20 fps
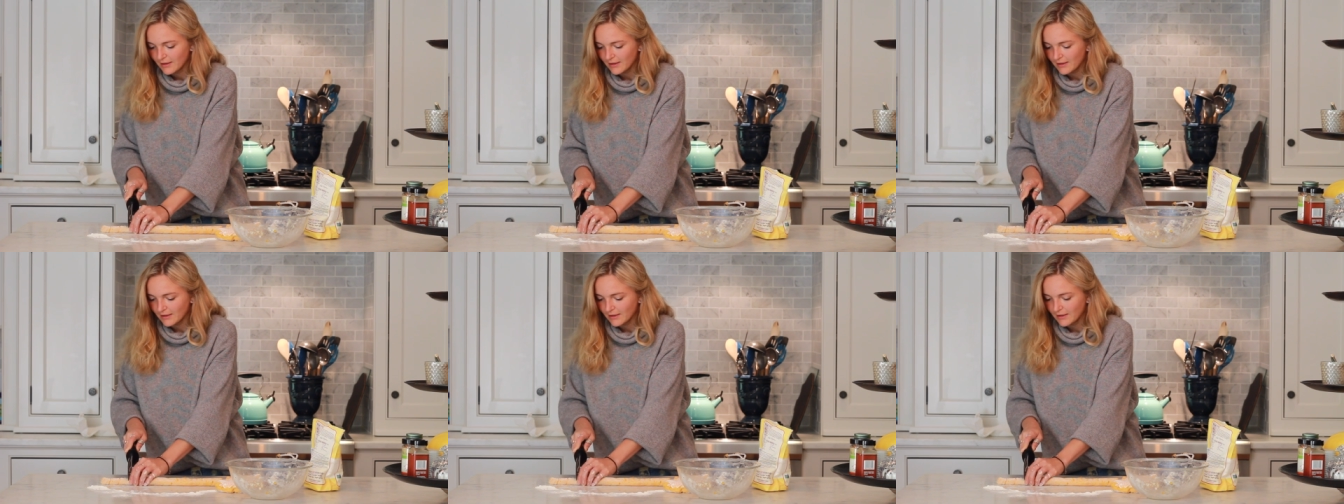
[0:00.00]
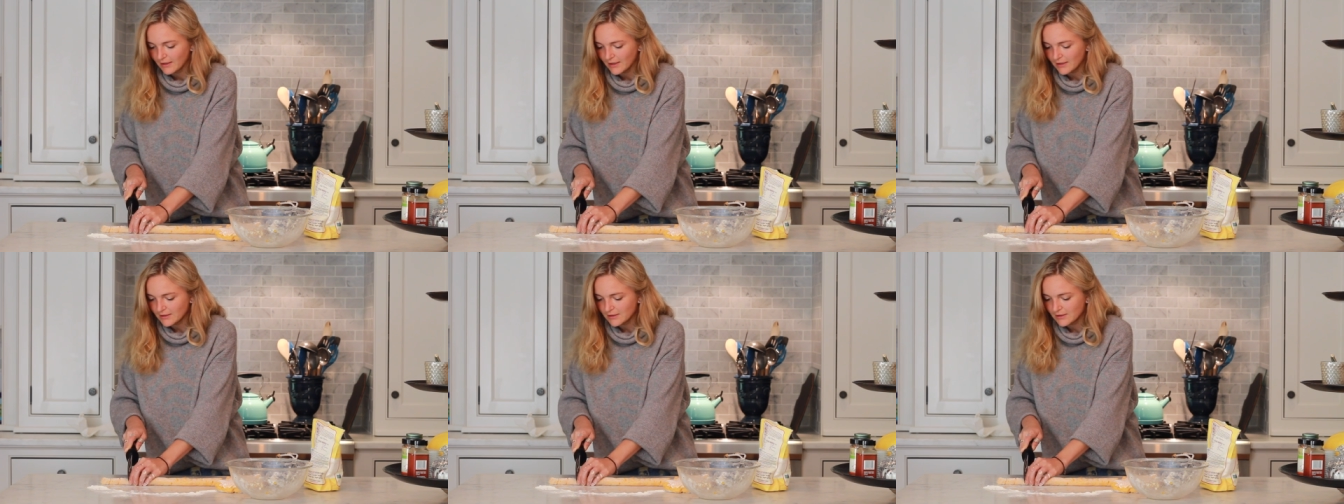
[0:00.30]

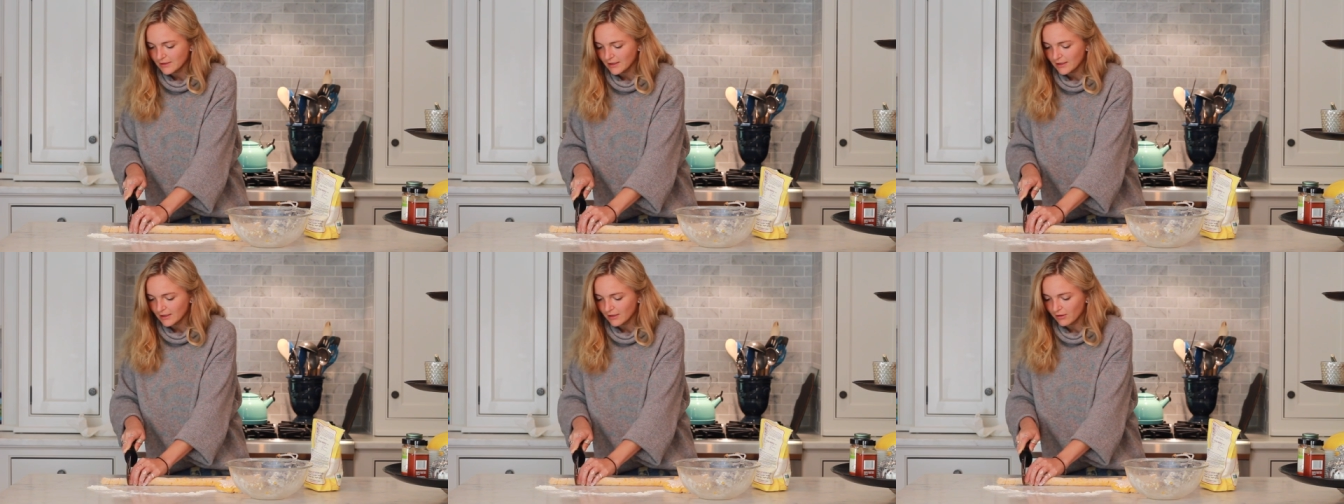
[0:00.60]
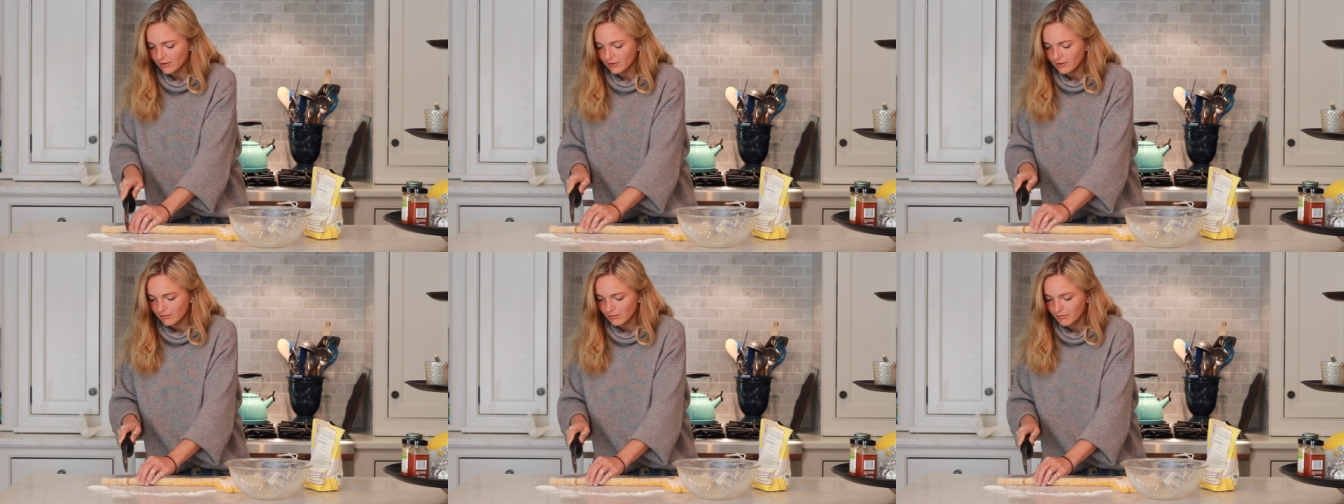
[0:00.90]
And yes, I
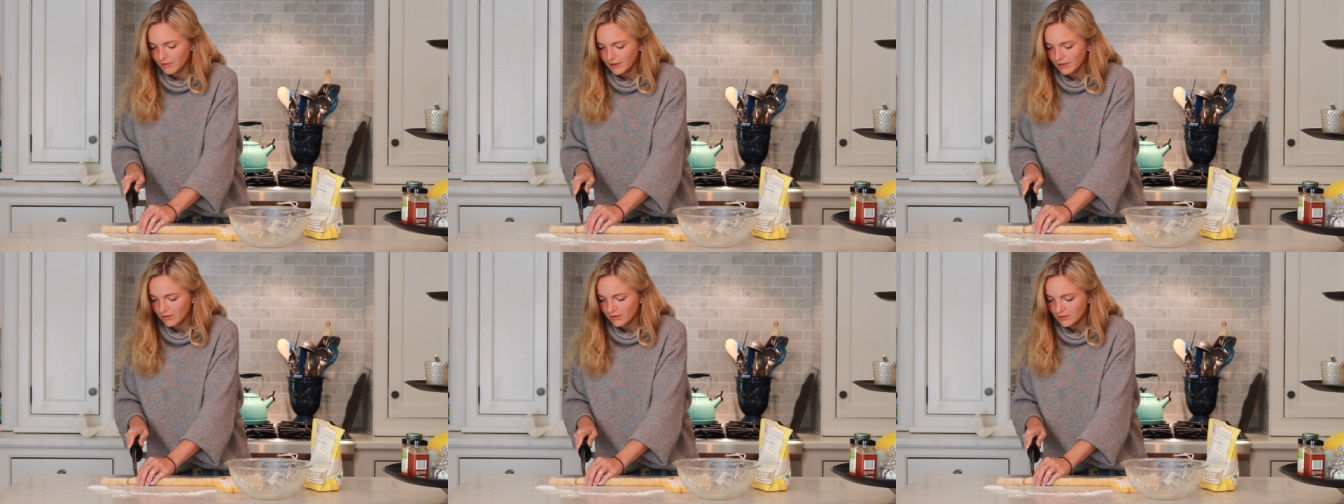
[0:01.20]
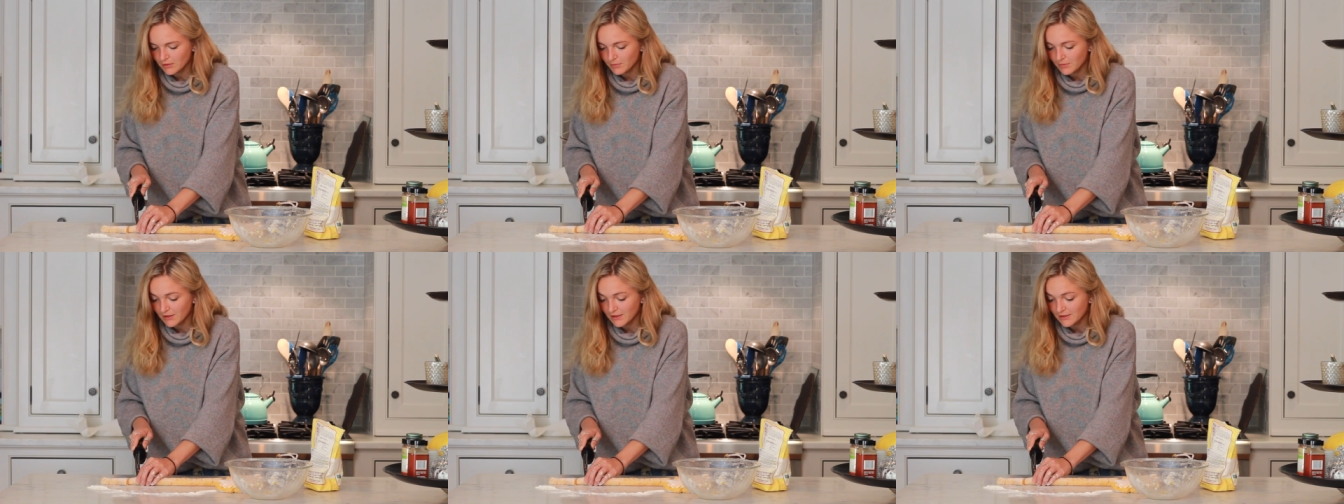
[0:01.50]
call them
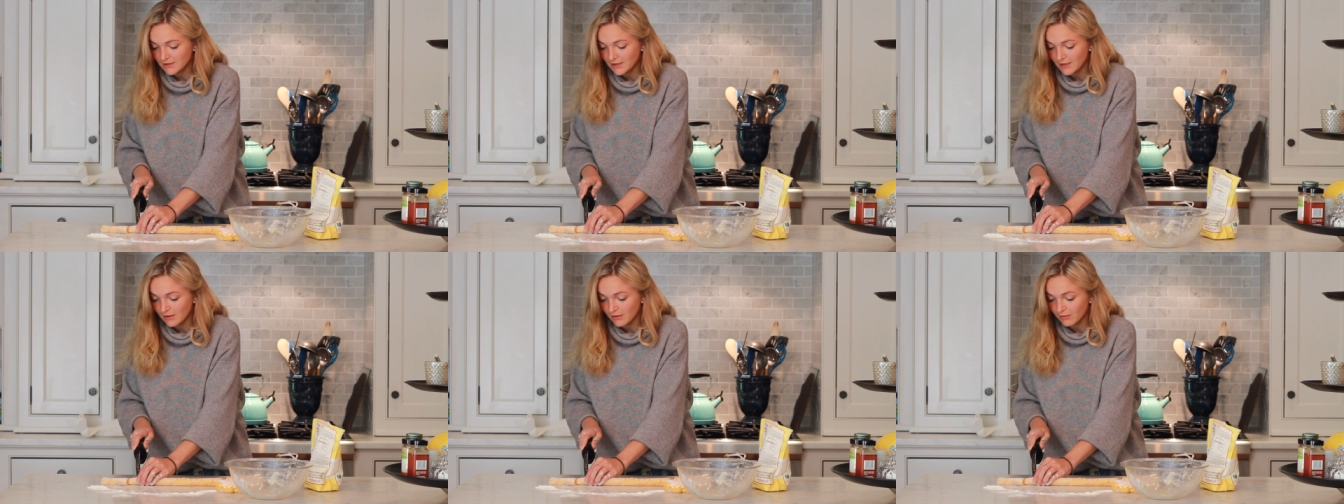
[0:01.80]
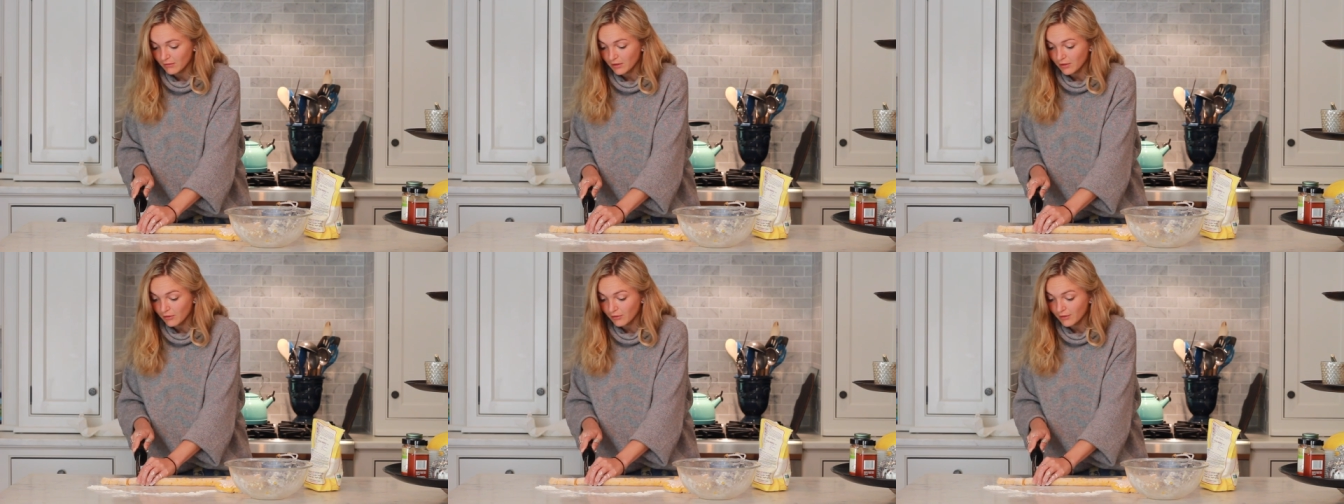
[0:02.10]
pillows because they
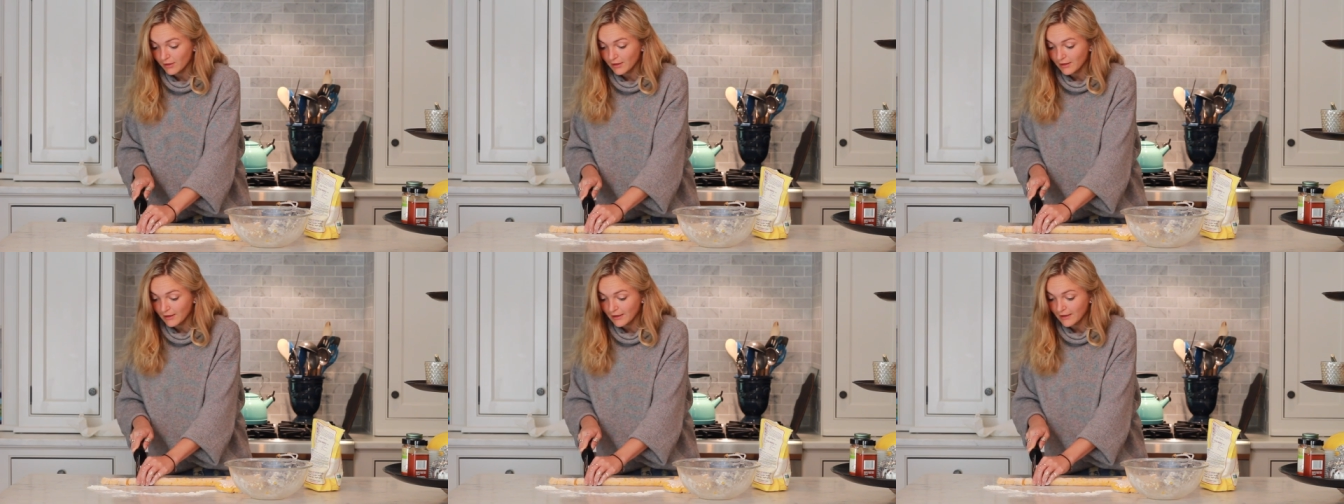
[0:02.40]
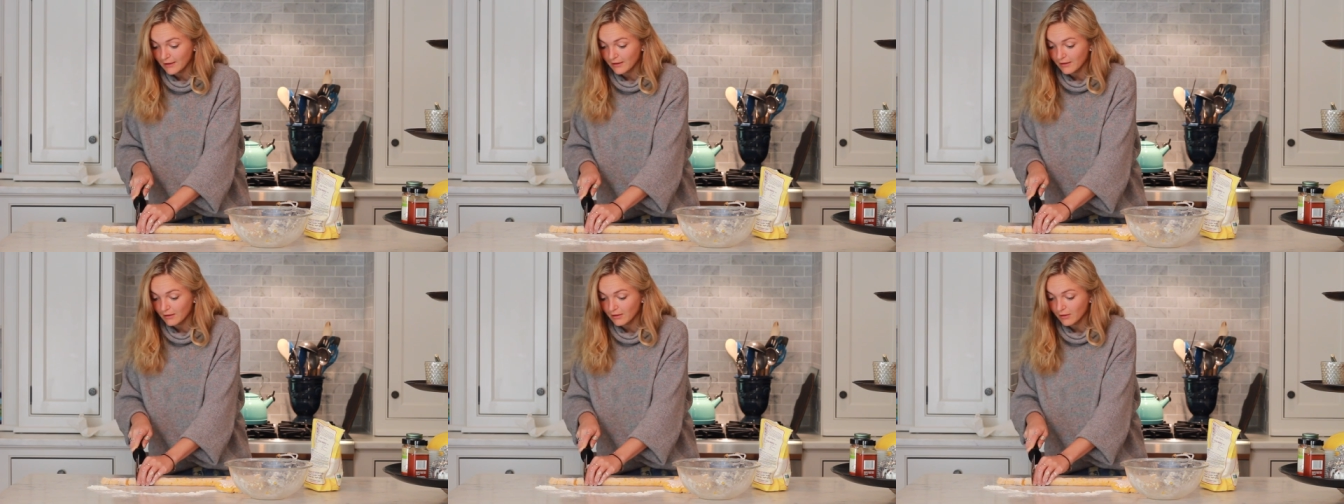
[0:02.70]
are literally
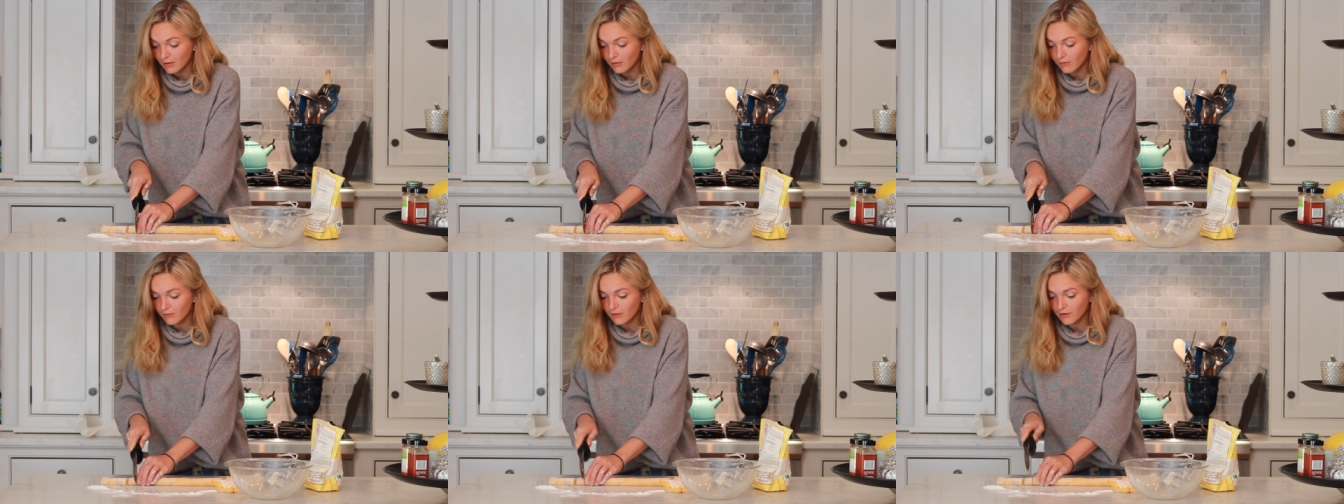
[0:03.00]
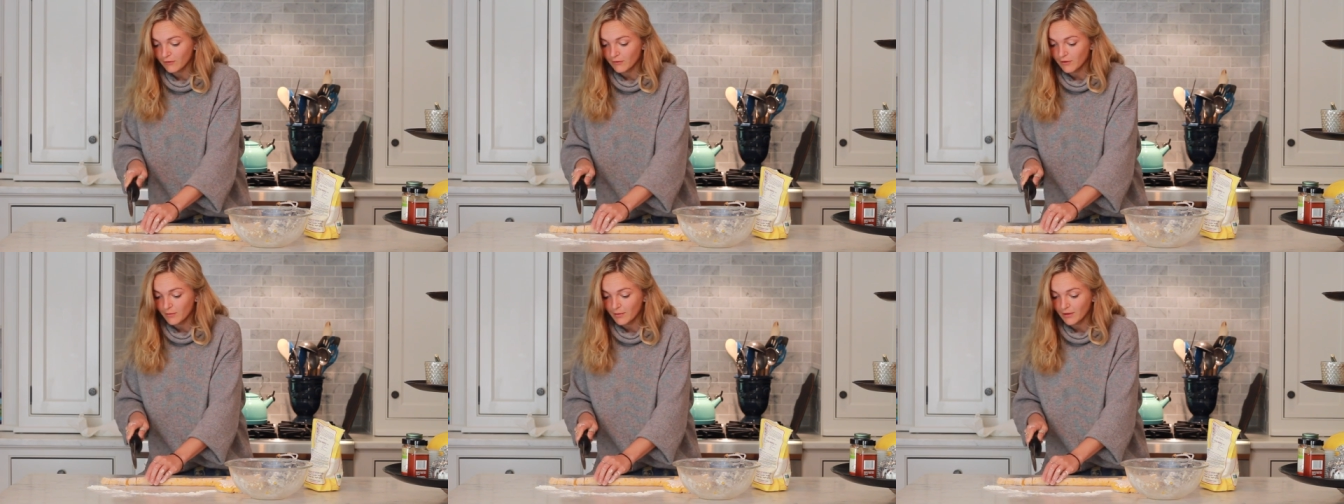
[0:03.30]
like little
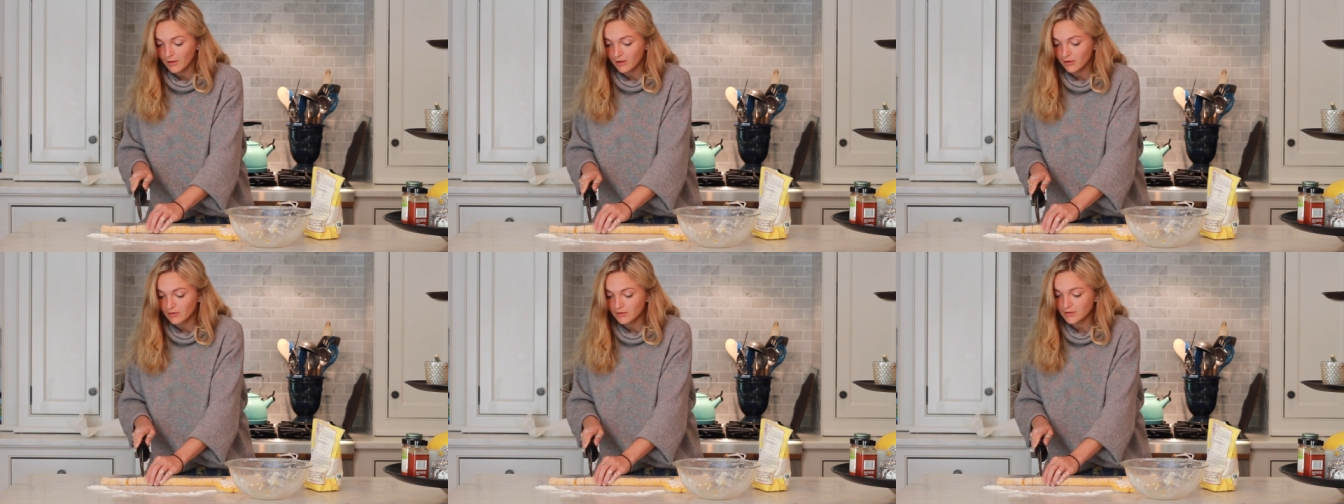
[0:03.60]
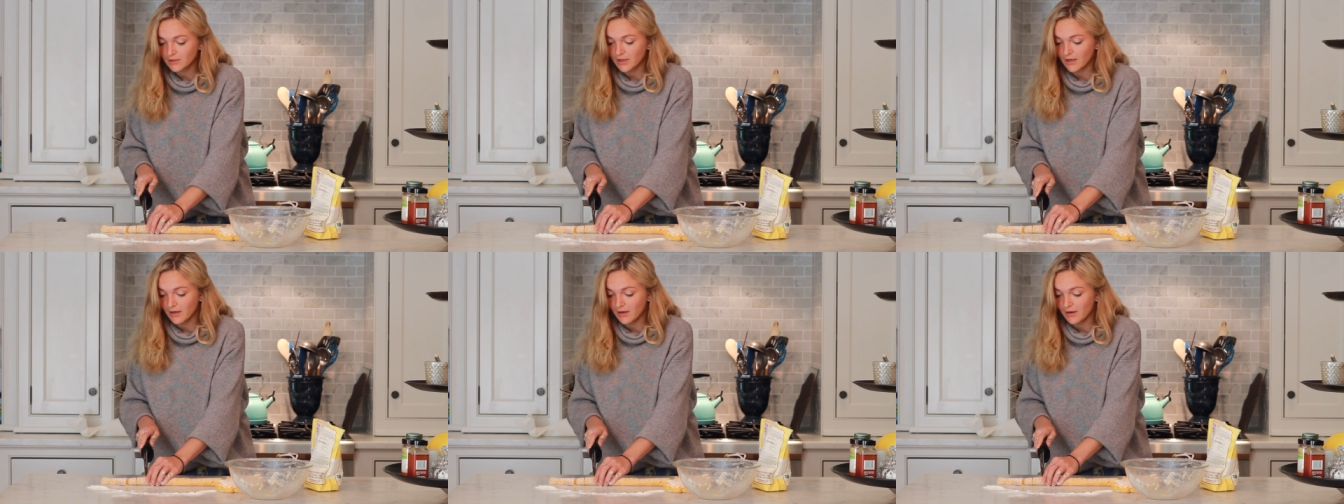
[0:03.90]
fluffy
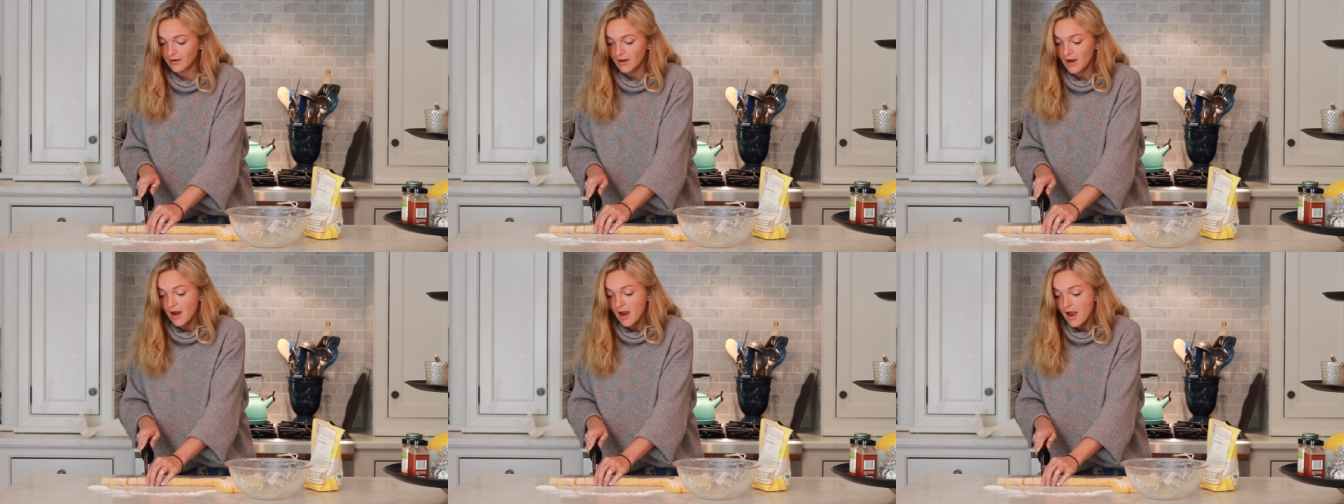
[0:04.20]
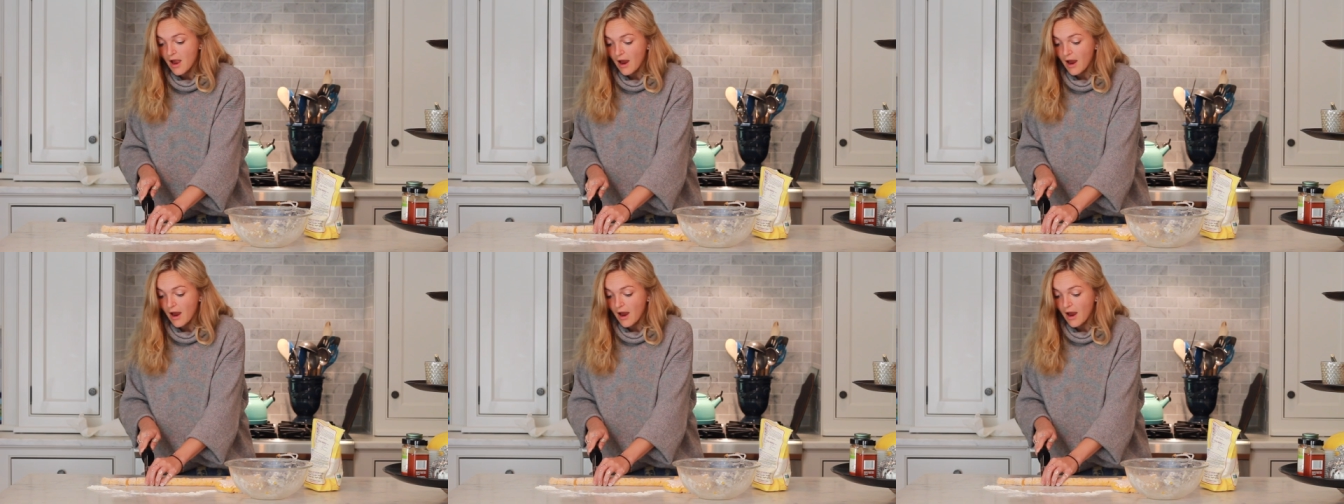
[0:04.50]
pillows, and